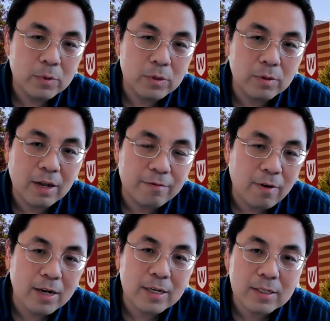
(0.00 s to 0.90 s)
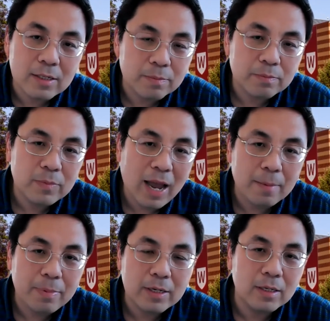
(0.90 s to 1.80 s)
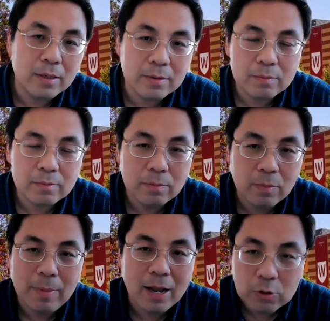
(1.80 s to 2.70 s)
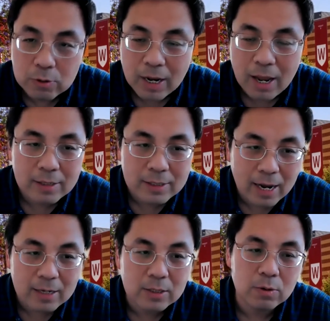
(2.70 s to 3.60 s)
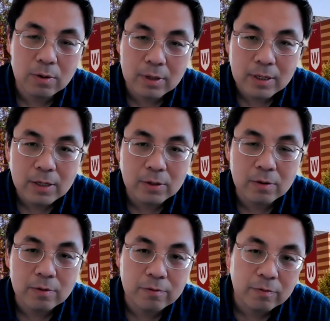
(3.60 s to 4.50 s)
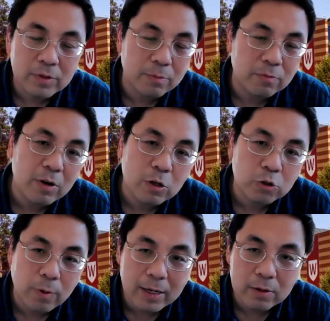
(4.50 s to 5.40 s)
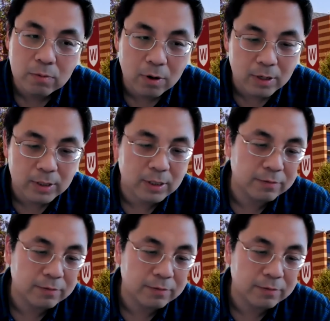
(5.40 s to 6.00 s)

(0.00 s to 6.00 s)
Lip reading: you can find it happening in the mature context or some very trendy words.